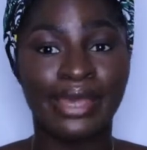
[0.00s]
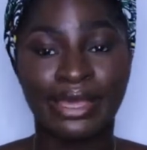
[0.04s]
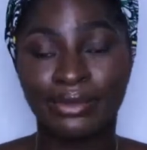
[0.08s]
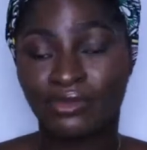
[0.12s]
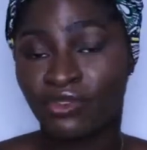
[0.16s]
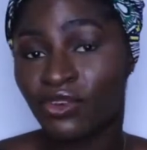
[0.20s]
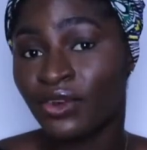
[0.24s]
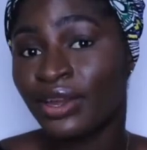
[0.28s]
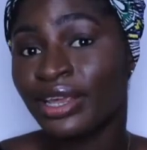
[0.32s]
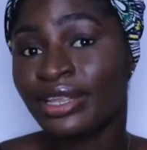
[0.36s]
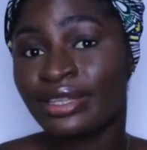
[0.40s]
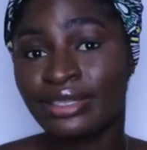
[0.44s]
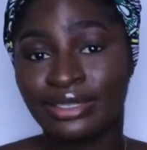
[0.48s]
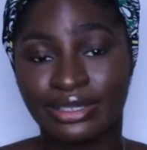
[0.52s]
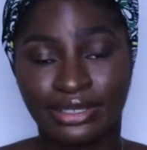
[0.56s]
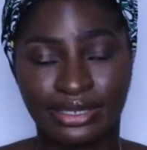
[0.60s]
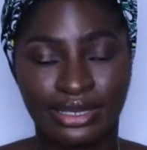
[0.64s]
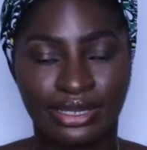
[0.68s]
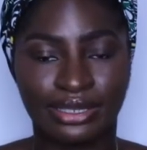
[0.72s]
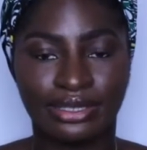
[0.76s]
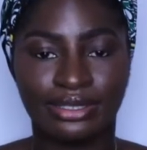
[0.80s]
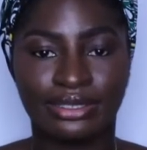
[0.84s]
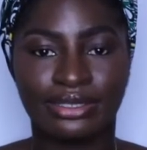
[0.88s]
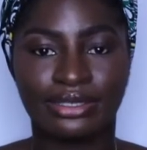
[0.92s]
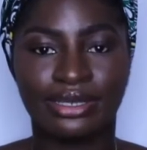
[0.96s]
For
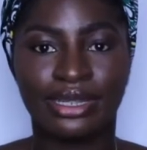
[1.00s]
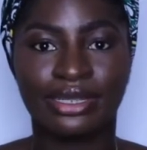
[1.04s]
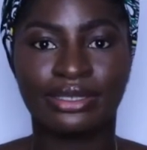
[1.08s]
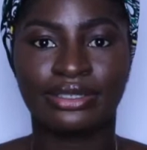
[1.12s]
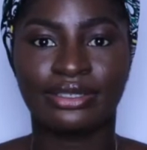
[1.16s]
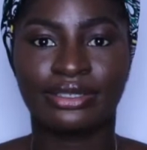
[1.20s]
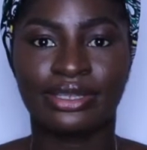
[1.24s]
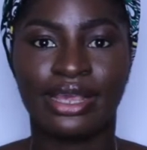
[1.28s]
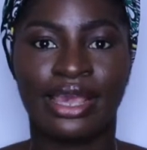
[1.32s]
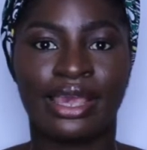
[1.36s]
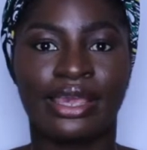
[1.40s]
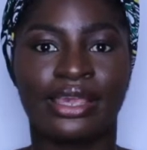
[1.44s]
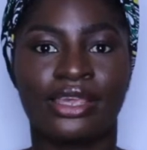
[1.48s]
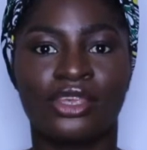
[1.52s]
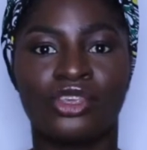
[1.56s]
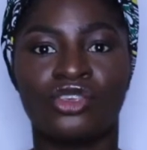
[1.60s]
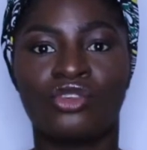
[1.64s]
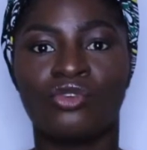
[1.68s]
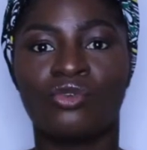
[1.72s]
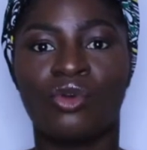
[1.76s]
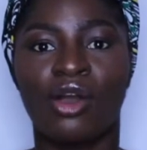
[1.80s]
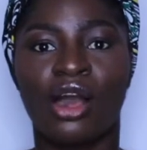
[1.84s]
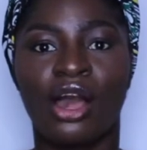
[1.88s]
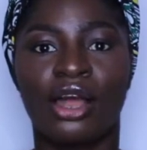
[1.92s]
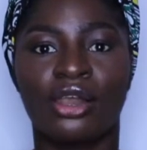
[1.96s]
instance, let's say
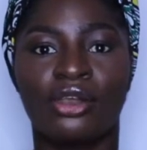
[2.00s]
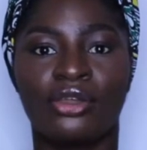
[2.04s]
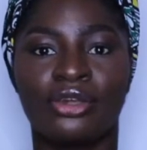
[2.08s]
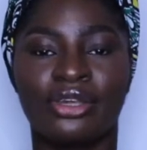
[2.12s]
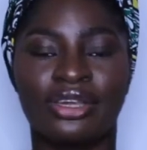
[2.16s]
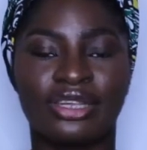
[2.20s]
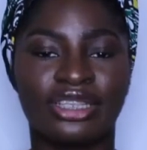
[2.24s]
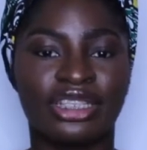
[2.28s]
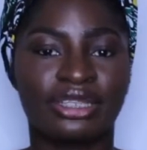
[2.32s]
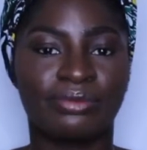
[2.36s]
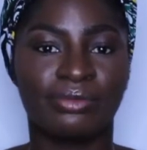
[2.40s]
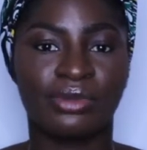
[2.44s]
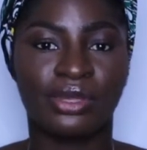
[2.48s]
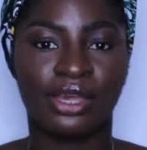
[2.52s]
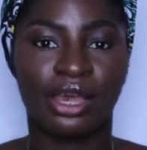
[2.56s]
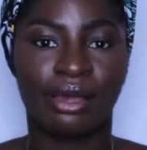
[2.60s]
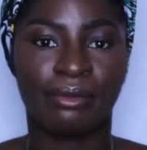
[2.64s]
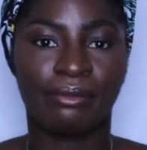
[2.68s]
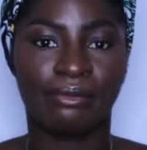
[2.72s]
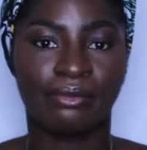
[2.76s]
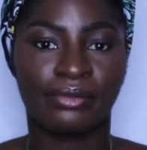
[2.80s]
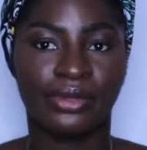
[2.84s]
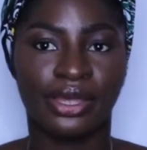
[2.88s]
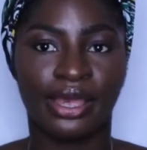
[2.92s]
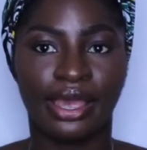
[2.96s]
you are looking to
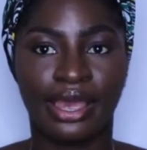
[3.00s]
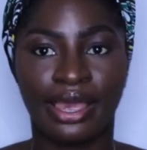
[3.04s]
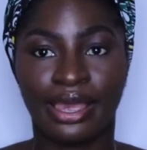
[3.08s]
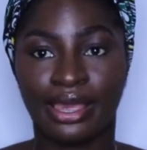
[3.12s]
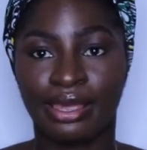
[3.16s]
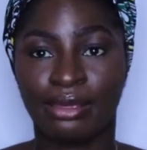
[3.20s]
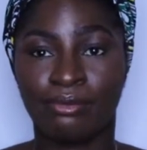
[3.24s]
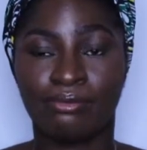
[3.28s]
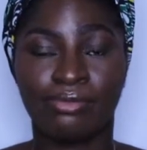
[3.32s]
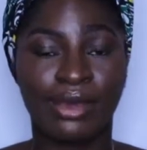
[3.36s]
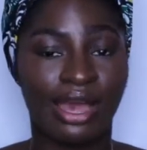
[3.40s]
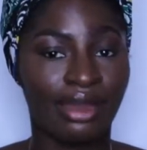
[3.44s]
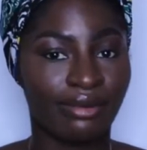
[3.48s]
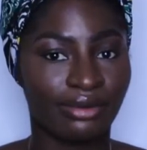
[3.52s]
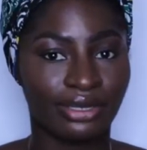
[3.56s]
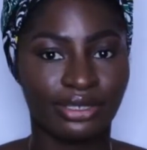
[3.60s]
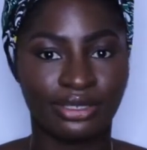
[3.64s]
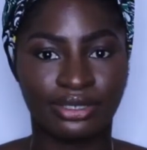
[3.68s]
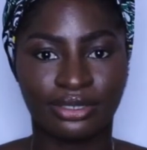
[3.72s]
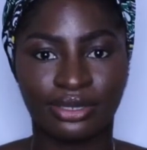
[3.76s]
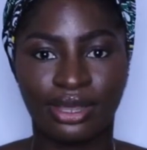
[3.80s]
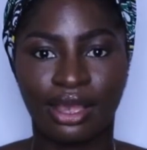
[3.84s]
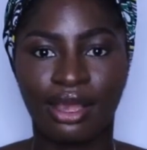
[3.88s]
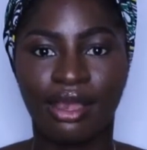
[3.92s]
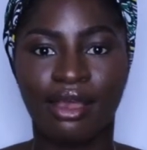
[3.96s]
become a
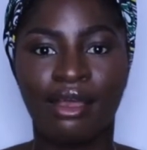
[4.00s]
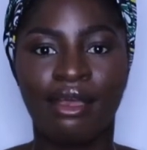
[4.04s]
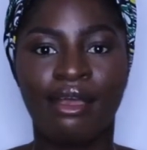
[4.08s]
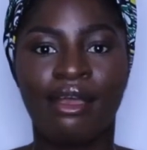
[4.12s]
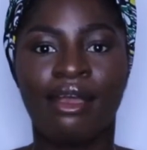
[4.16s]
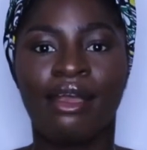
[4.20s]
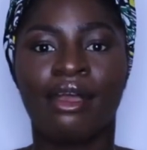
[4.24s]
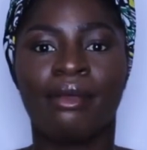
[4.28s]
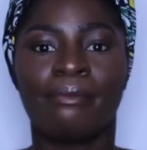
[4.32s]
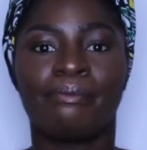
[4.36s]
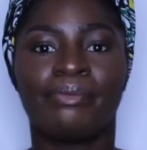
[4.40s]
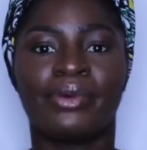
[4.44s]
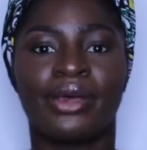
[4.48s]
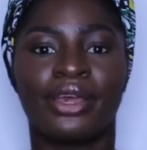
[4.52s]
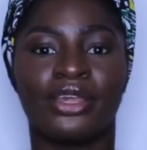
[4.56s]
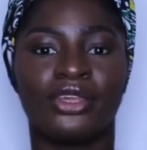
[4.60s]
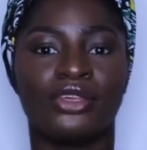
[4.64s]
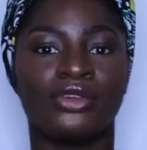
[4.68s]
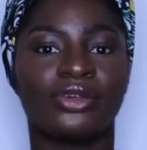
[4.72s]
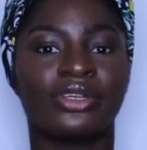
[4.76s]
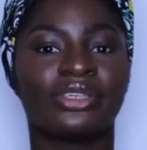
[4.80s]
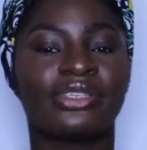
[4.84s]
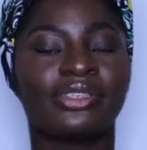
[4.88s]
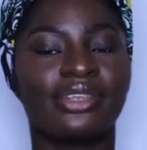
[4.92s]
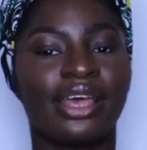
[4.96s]
barrister but
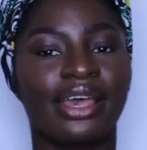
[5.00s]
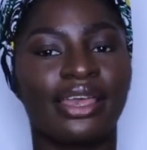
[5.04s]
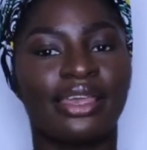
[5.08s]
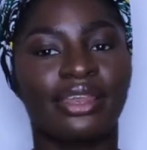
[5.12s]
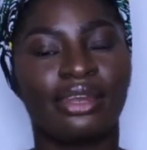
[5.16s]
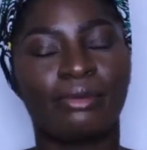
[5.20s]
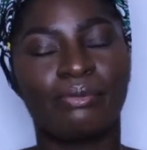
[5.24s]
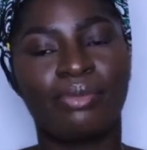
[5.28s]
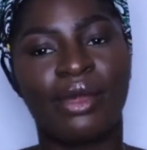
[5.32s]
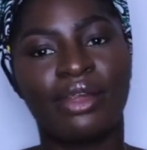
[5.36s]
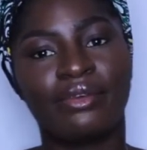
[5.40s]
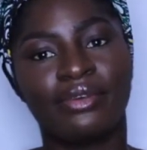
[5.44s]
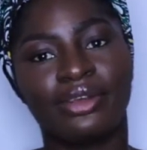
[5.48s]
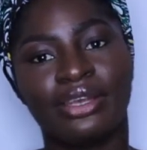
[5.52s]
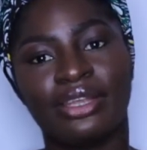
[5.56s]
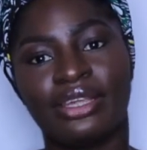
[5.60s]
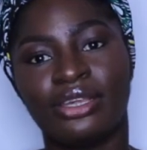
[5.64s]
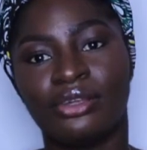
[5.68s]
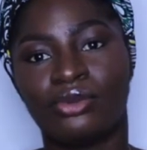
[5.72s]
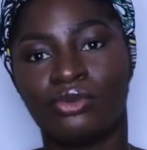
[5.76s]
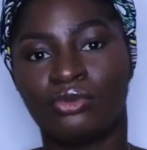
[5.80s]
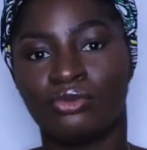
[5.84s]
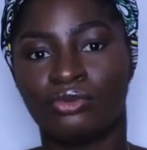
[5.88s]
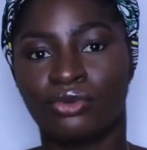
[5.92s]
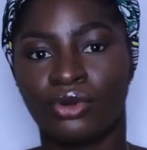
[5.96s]
you're stuck in a
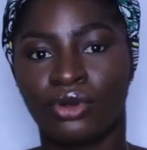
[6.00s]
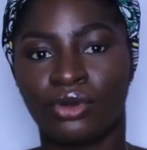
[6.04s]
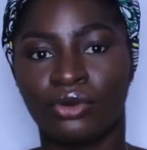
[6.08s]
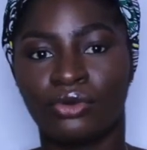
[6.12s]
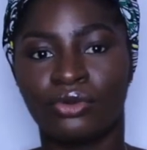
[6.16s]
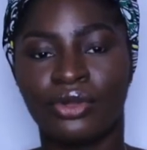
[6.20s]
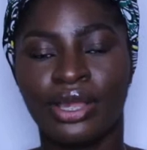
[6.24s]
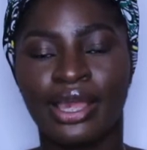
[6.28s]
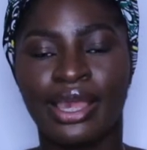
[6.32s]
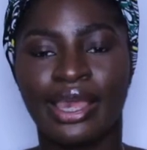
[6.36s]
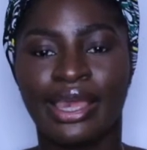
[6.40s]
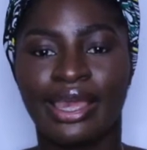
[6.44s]
paralegal role.